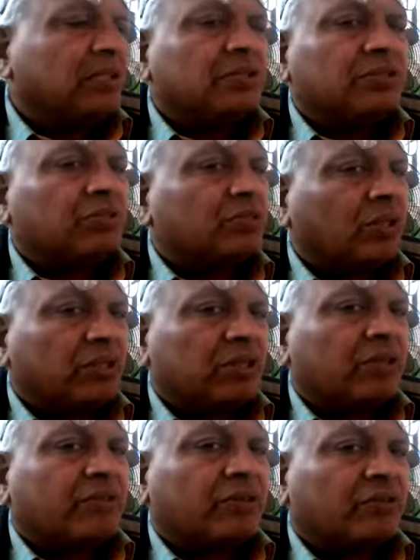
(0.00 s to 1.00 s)
Those all
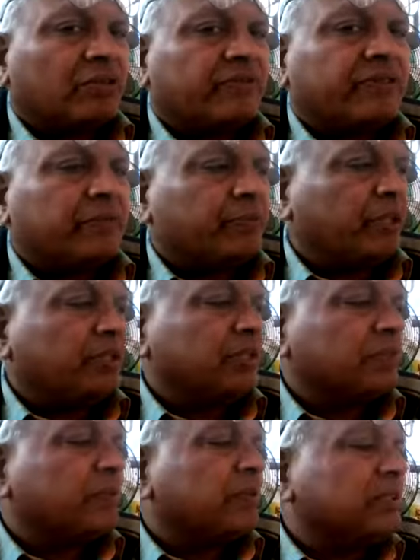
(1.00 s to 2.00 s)
cover on different
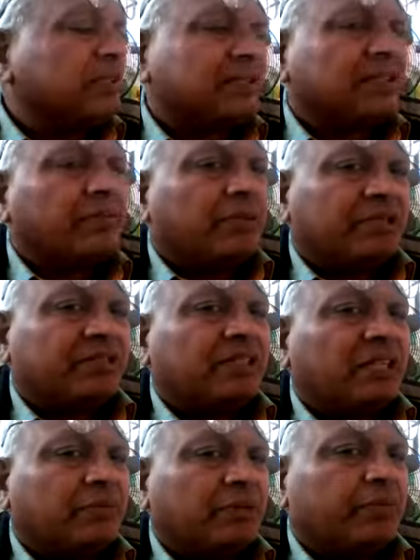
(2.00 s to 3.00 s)
pages, but this remains
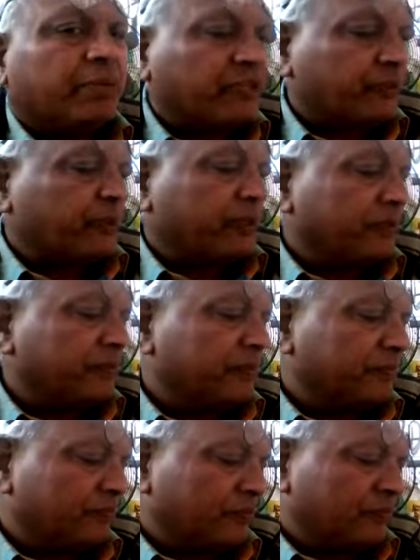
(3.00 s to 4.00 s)
same in principle.
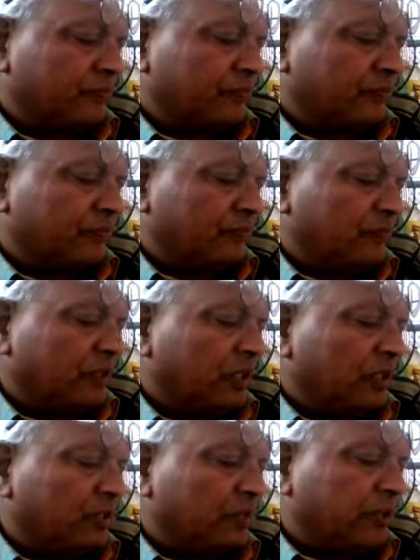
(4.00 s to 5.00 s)

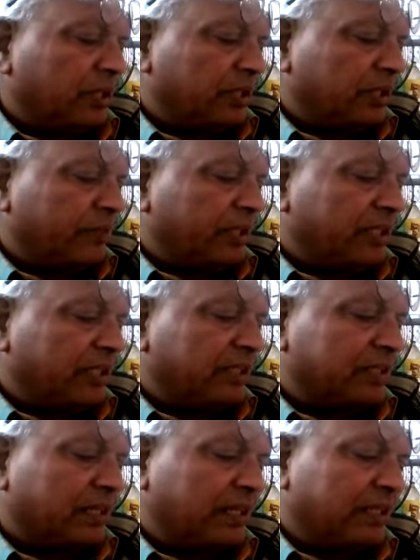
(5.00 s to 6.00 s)
So maintaining
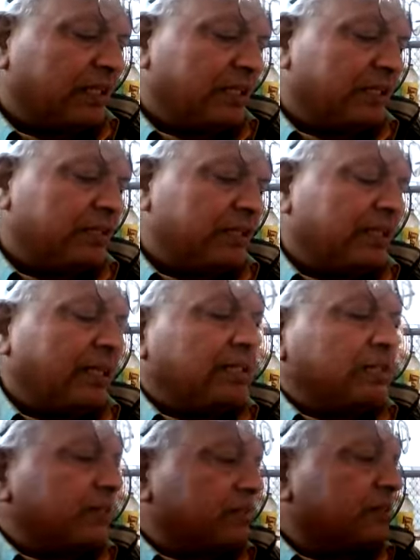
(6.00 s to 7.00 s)
side area that I
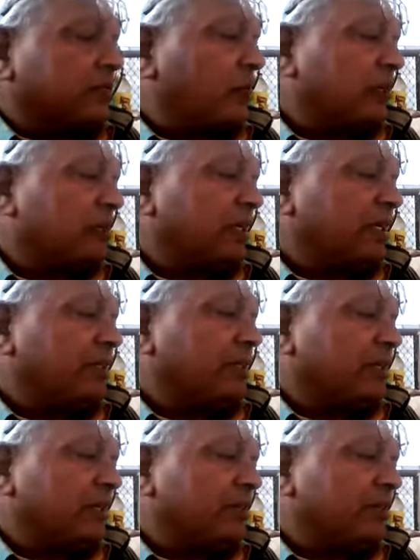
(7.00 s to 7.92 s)
exist called side area.